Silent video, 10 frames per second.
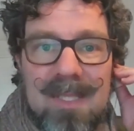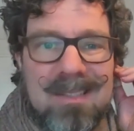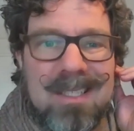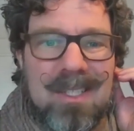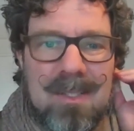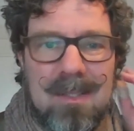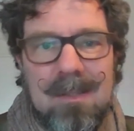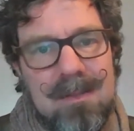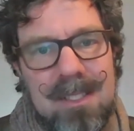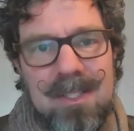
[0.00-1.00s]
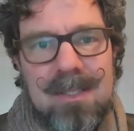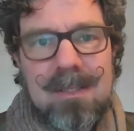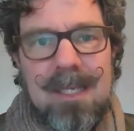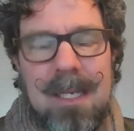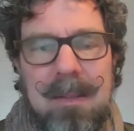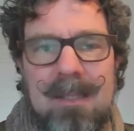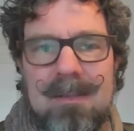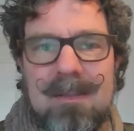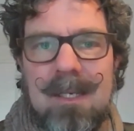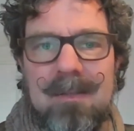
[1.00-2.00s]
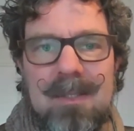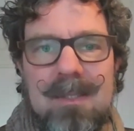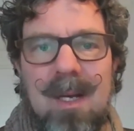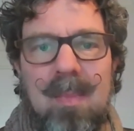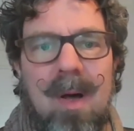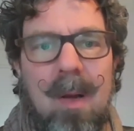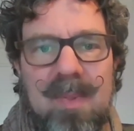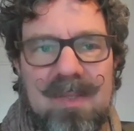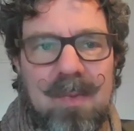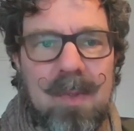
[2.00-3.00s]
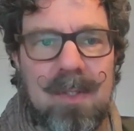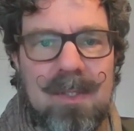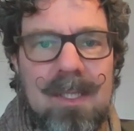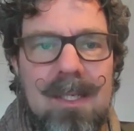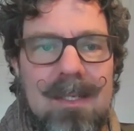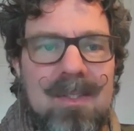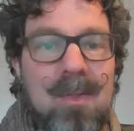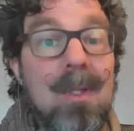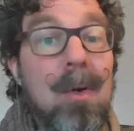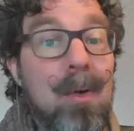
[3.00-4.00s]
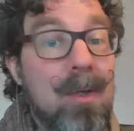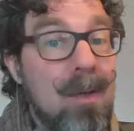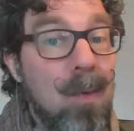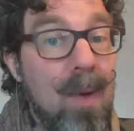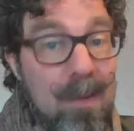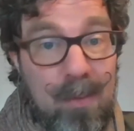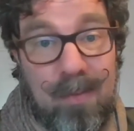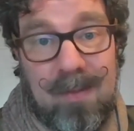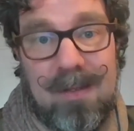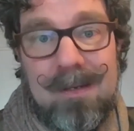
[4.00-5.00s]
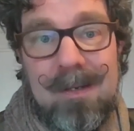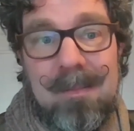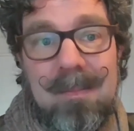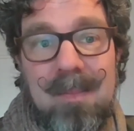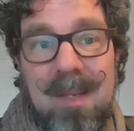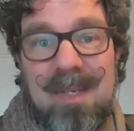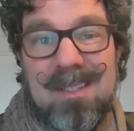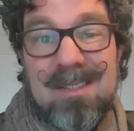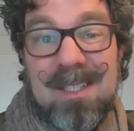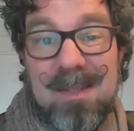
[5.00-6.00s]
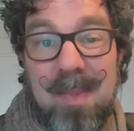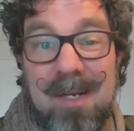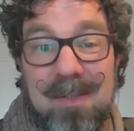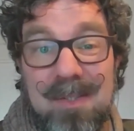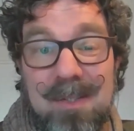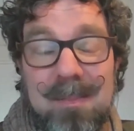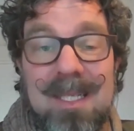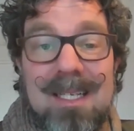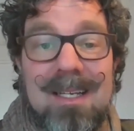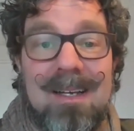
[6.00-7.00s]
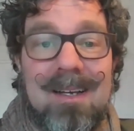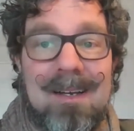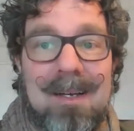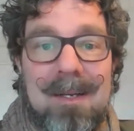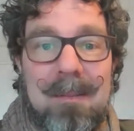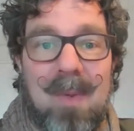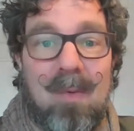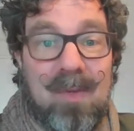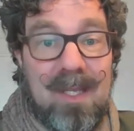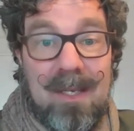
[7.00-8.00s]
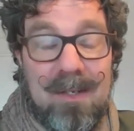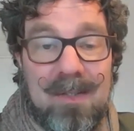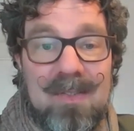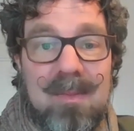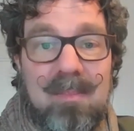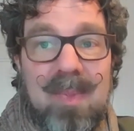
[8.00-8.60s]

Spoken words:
I mean, teach is kind of a pompous word. To learn with, maybe is a better term. over the years.